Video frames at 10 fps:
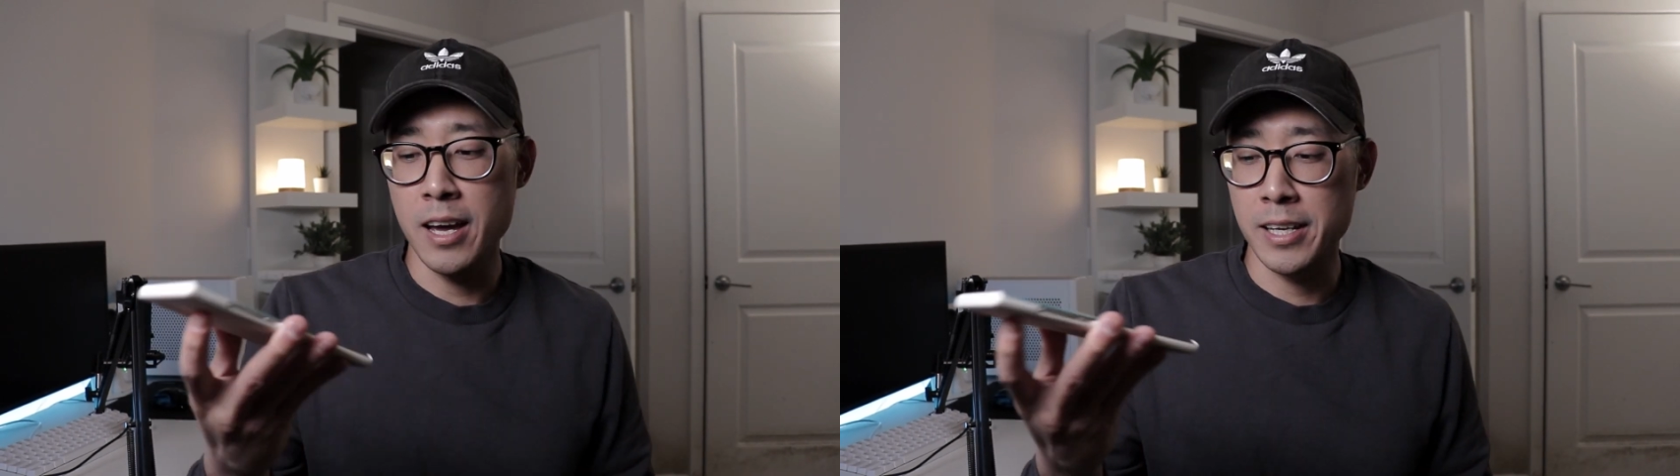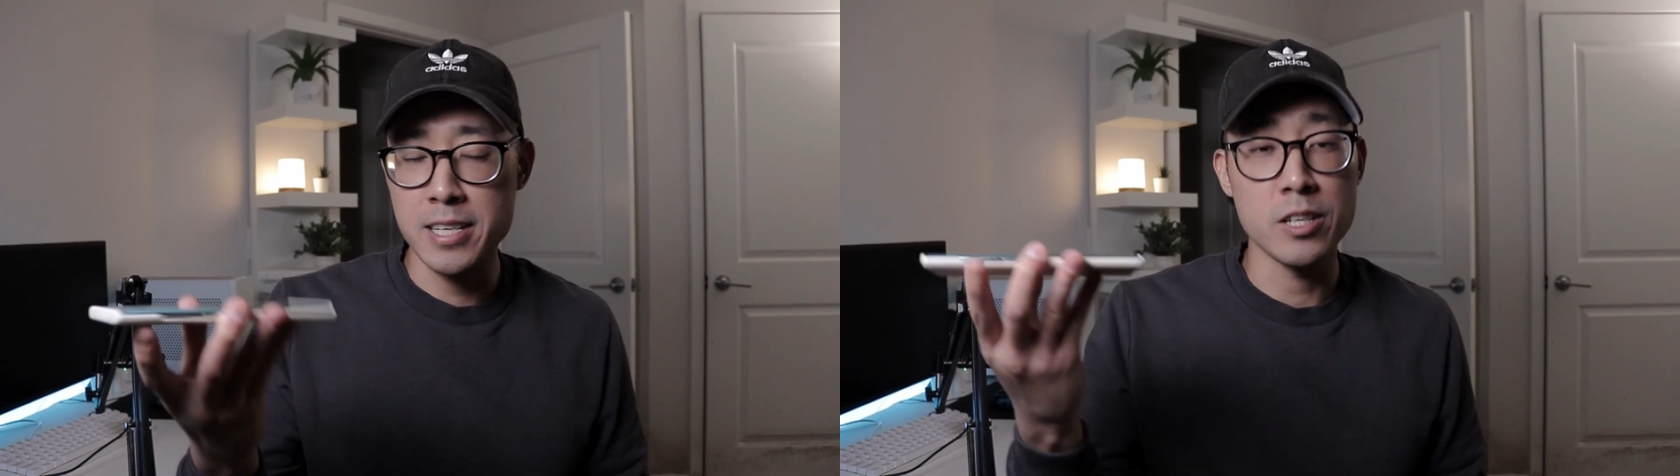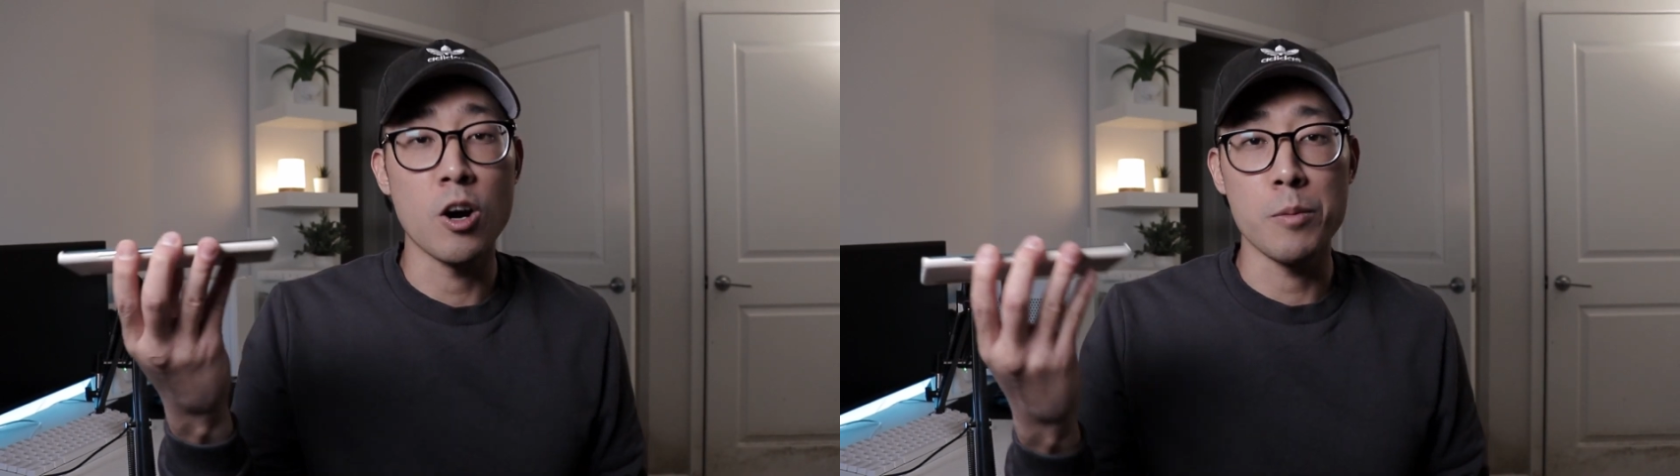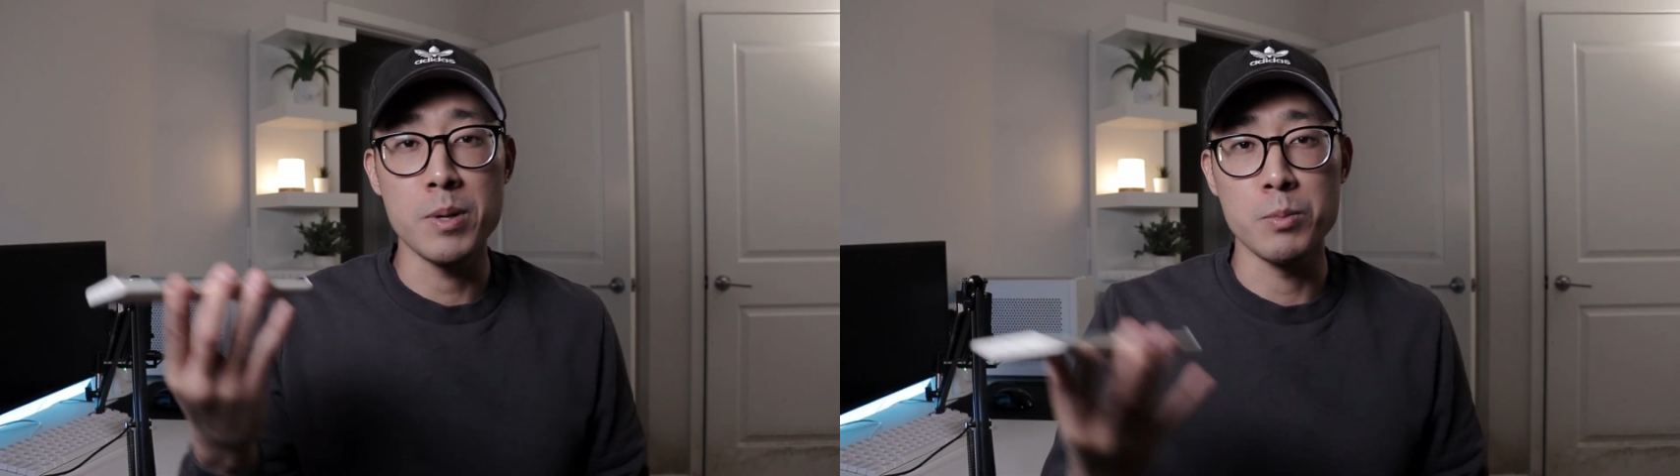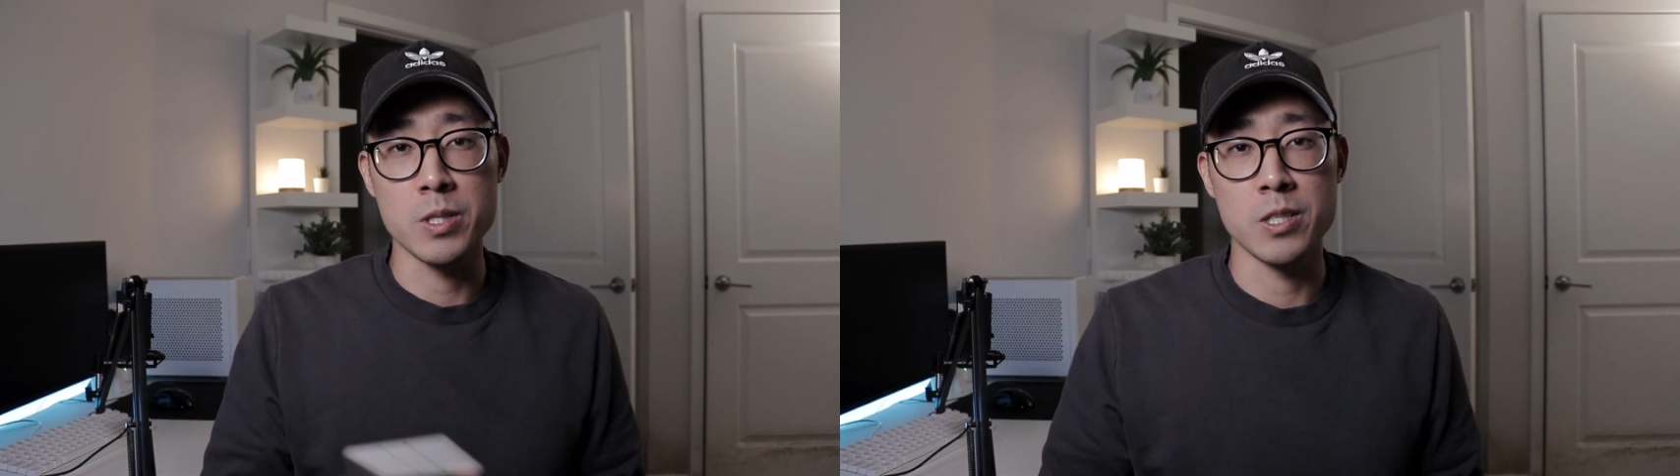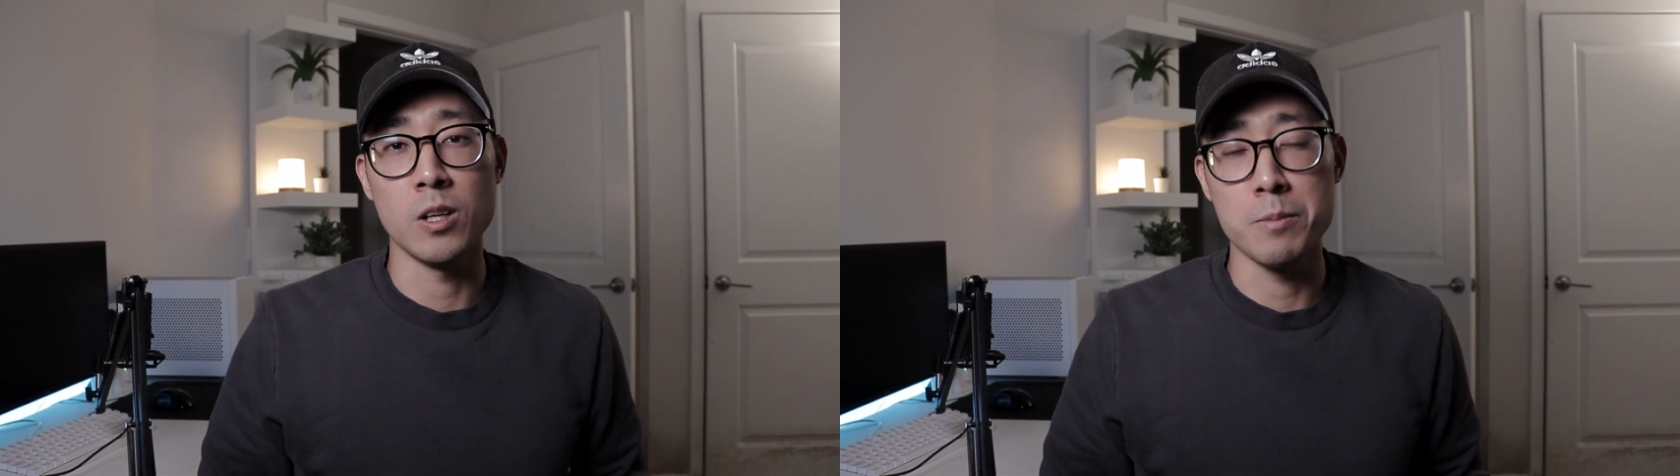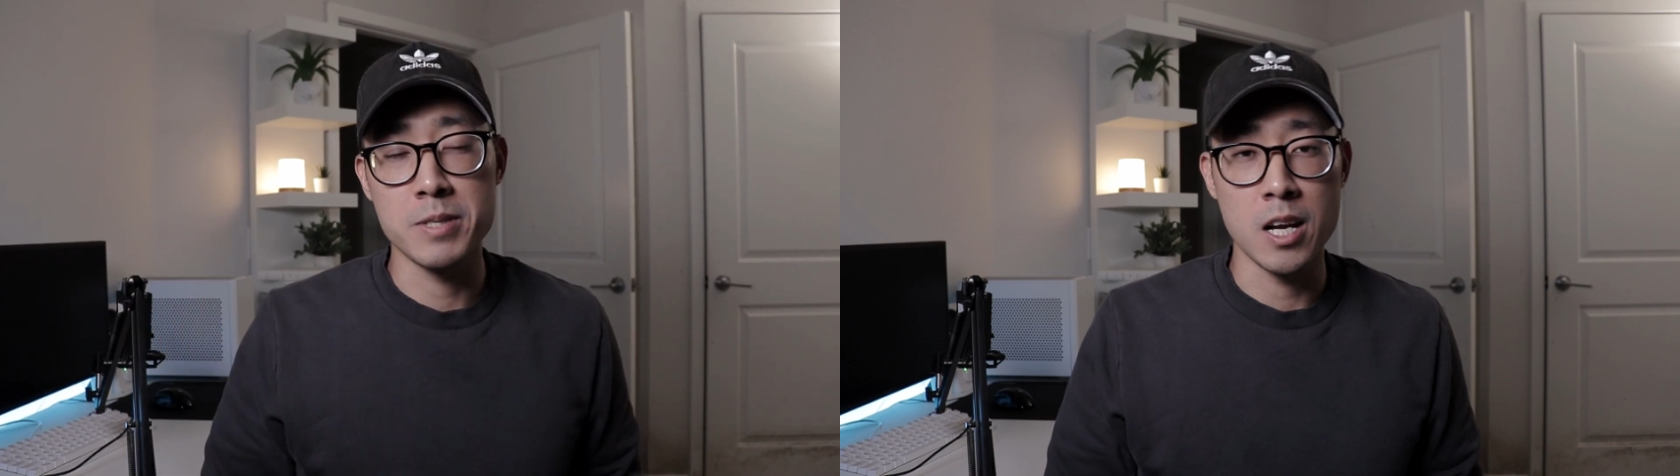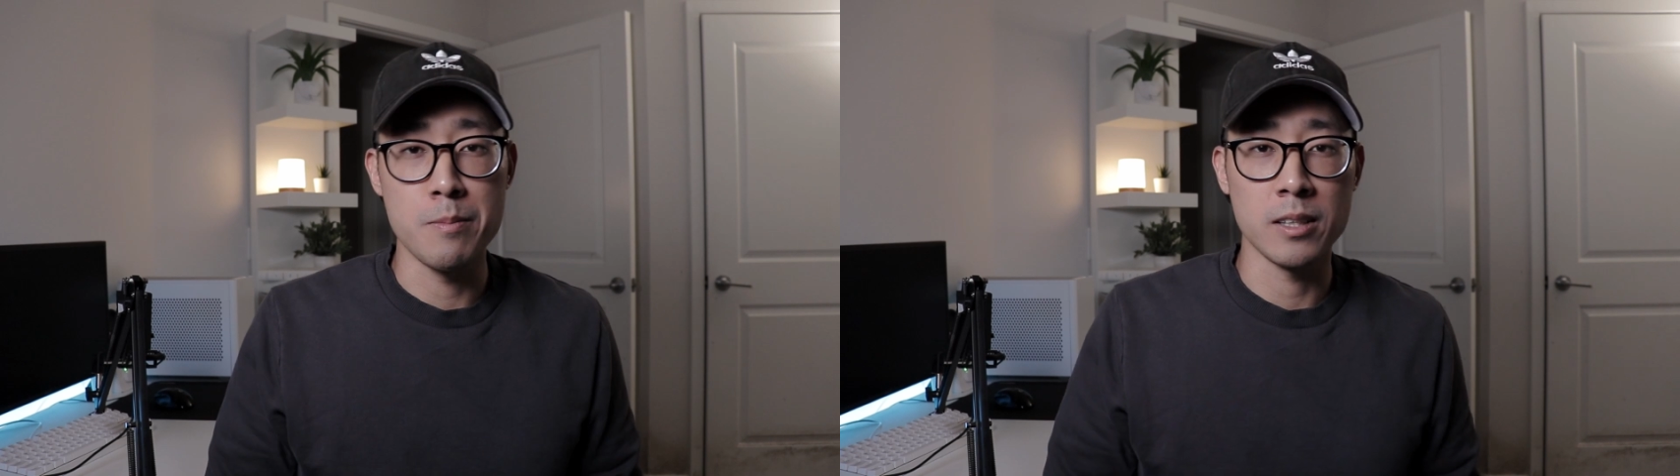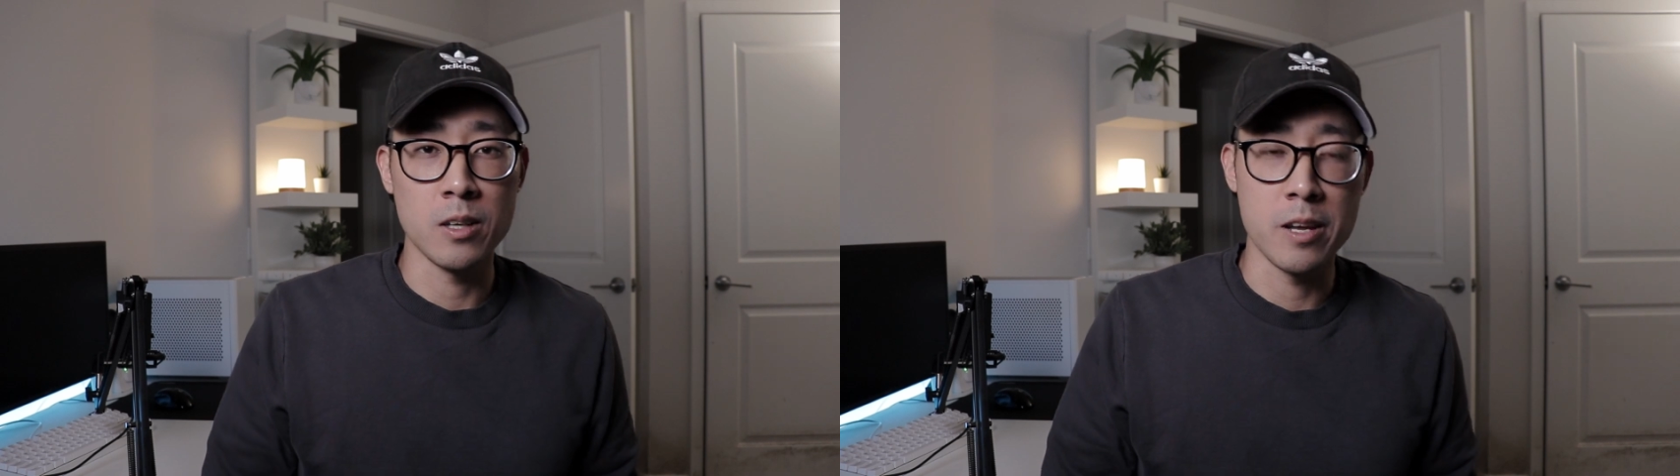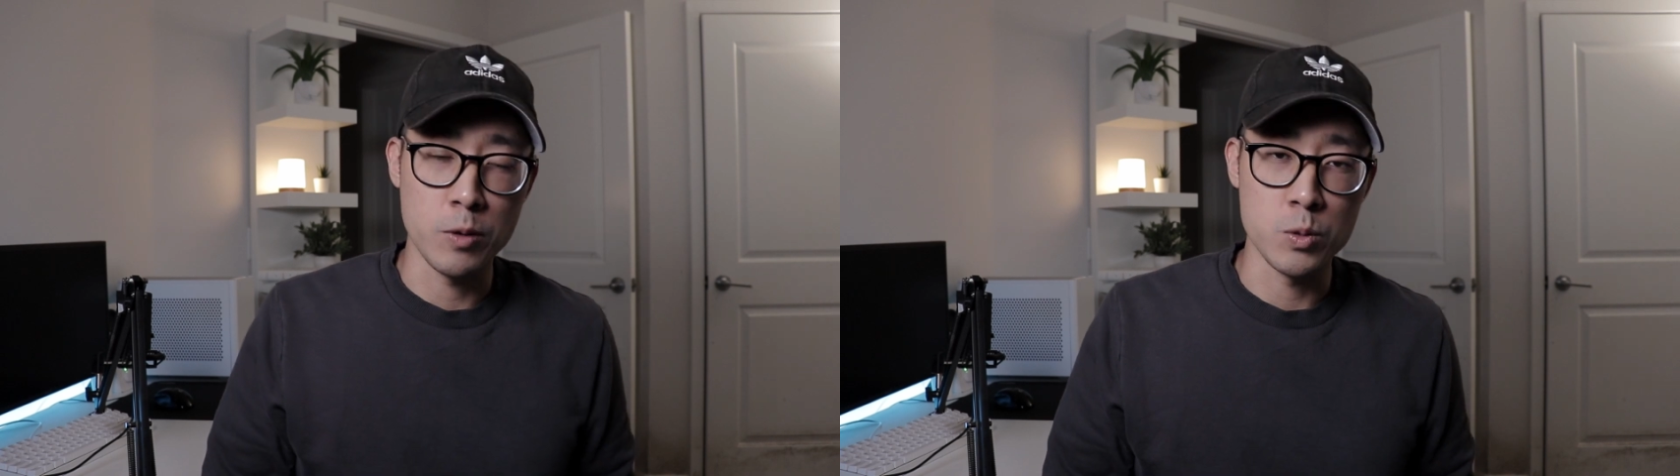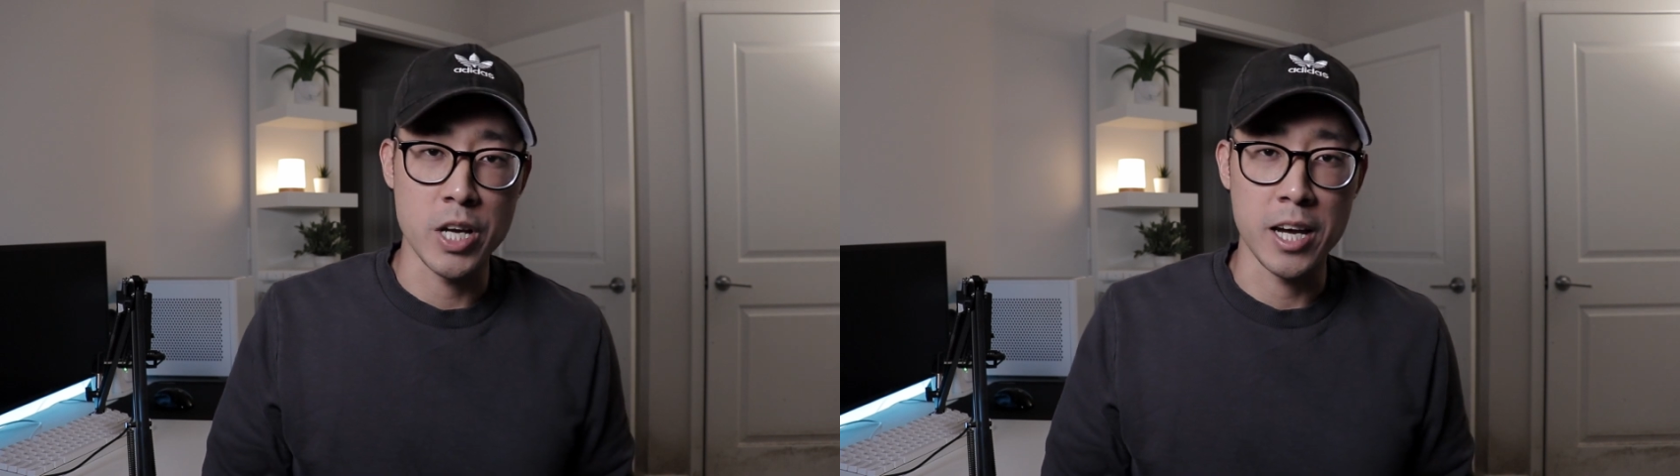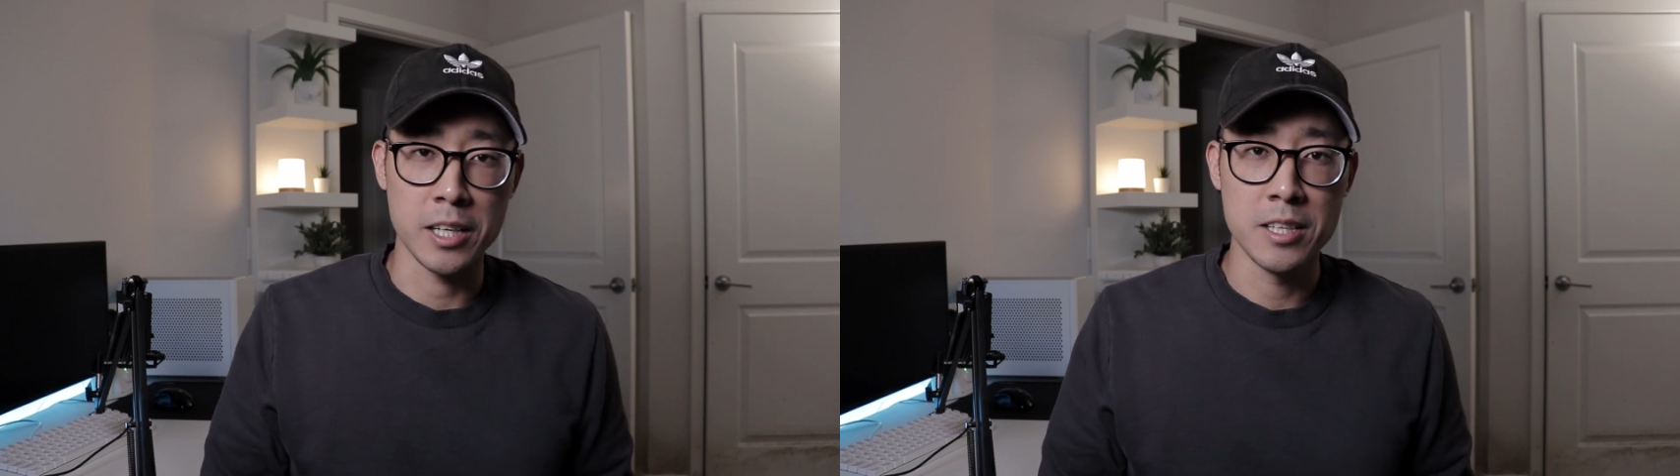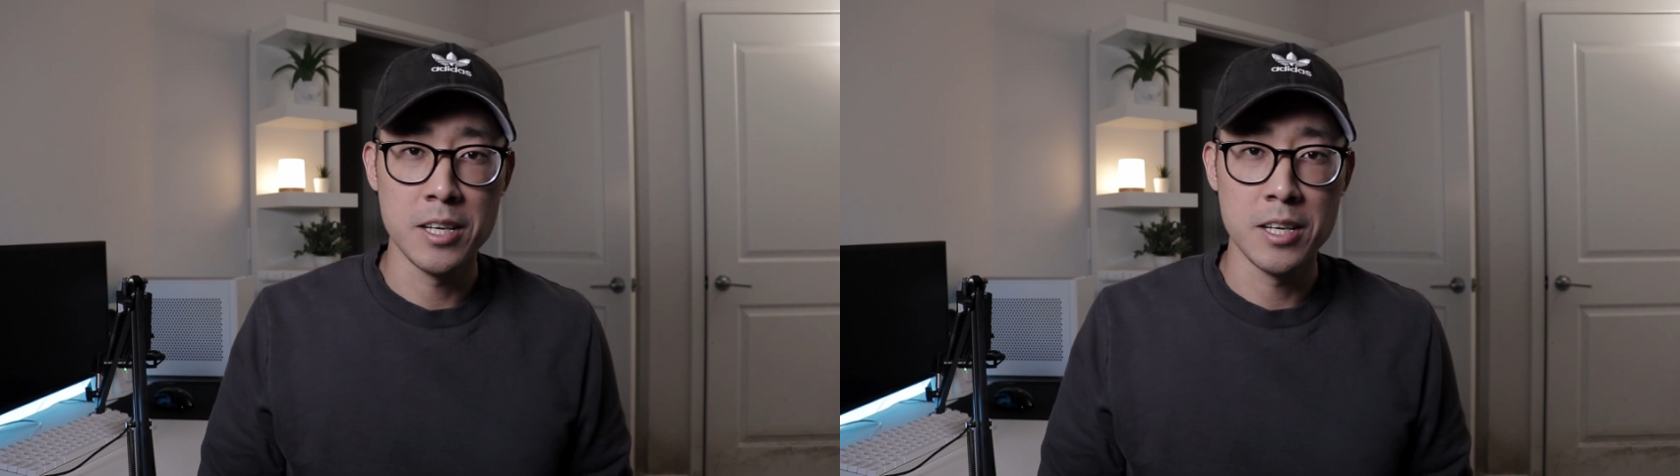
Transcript: I guess there are people still upset about the headphone jack.